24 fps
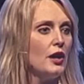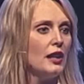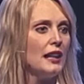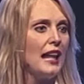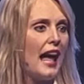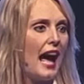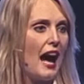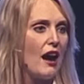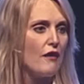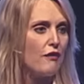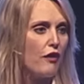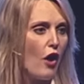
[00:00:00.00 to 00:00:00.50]
your
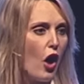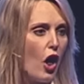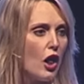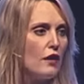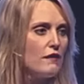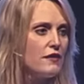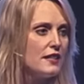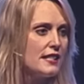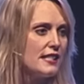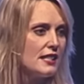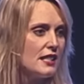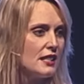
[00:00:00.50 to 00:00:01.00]
life all
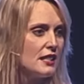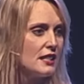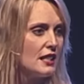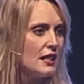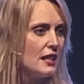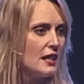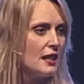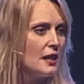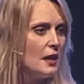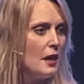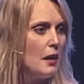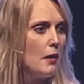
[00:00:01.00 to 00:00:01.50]
of a
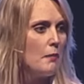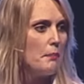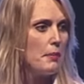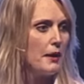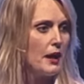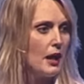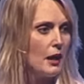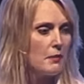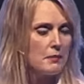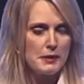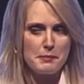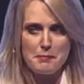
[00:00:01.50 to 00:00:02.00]
sudden
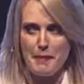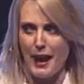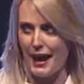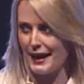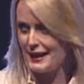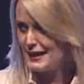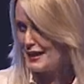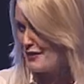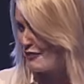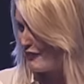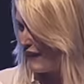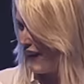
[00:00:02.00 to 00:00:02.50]
becomes
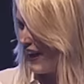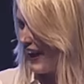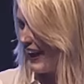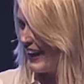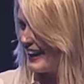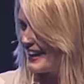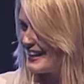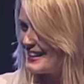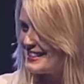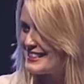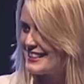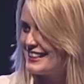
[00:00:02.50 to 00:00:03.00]

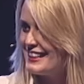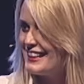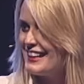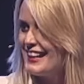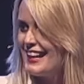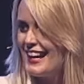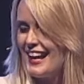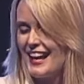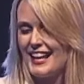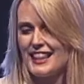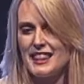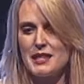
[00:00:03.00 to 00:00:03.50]
magnified
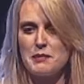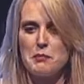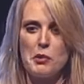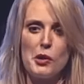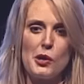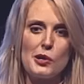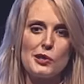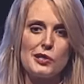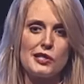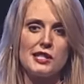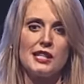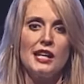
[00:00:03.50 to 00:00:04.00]
in the
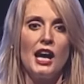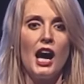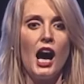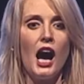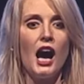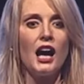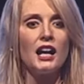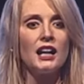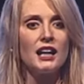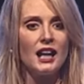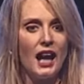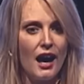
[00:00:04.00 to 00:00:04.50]
most
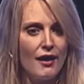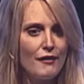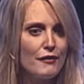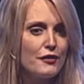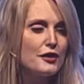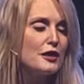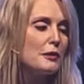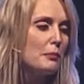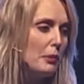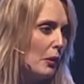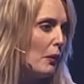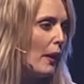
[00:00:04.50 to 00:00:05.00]

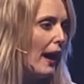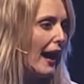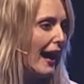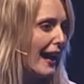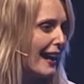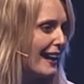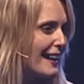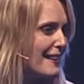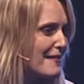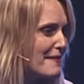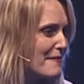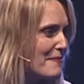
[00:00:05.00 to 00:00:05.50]
uncomfortable
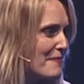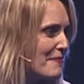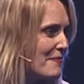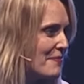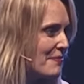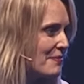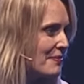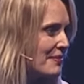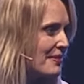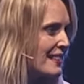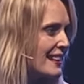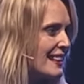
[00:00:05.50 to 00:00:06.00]
way.
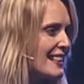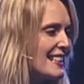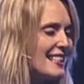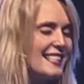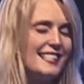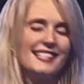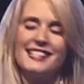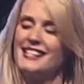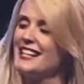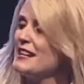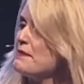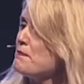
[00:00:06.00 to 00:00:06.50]

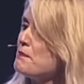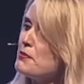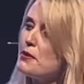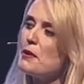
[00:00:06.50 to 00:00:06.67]
See,